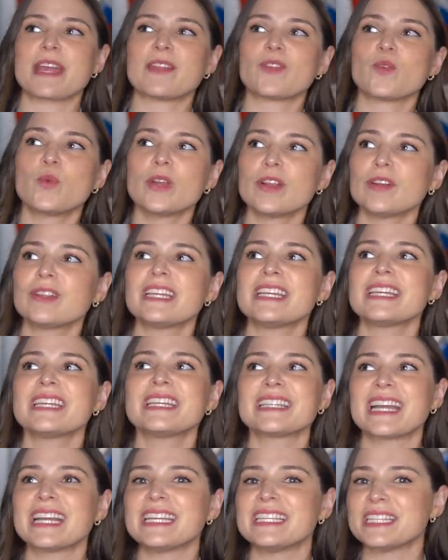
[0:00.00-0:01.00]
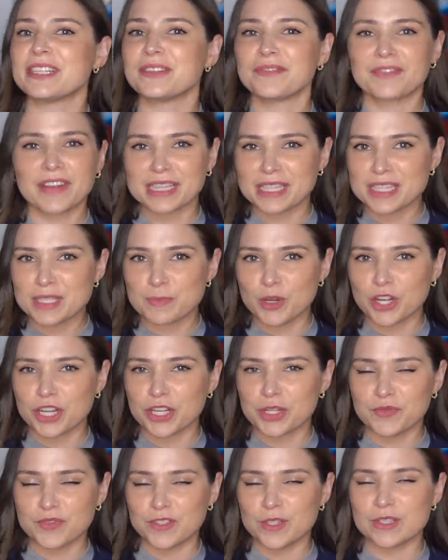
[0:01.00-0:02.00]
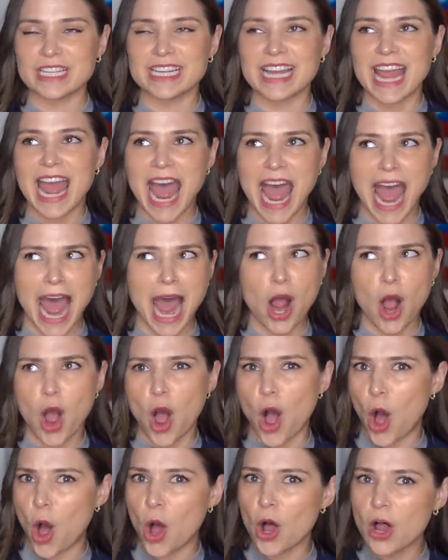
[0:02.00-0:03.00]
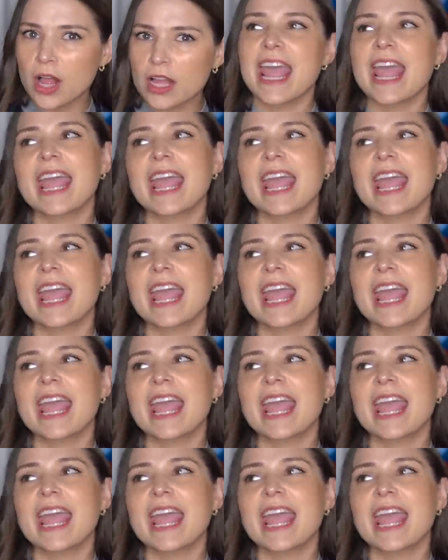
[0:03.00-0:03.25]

And the weird thing is, I didn't find this book confusing at all.